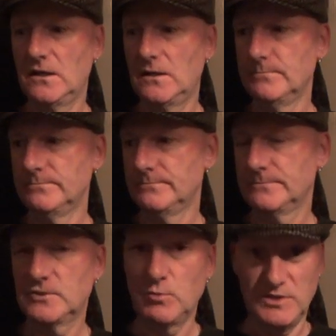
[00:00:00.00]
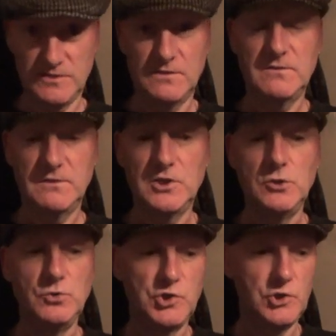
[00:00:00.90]
As well as the
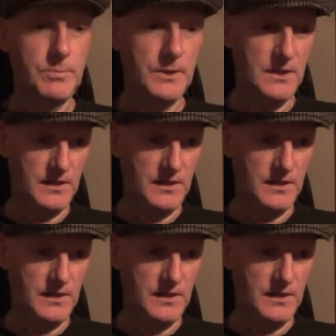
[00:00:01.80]
YouTube.